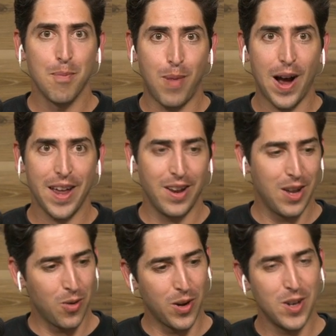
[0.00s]
But
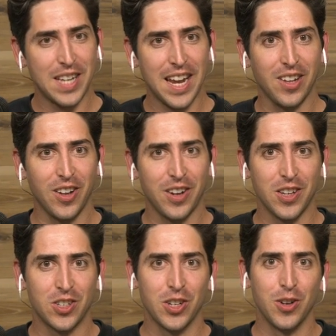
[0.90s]
when you take a look at
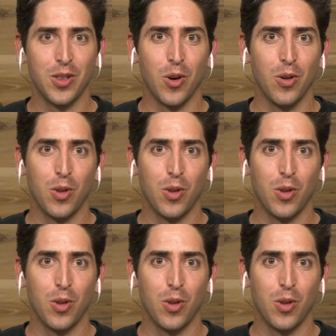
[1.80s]
this shoe, the,